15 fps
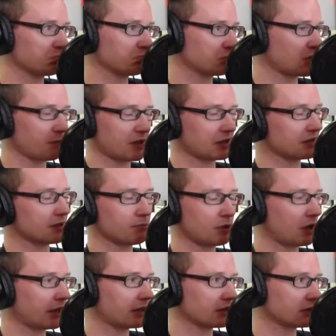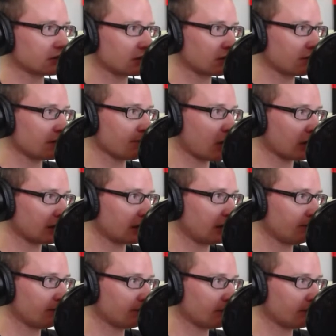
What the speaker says: something as simple like a Survey Monkey.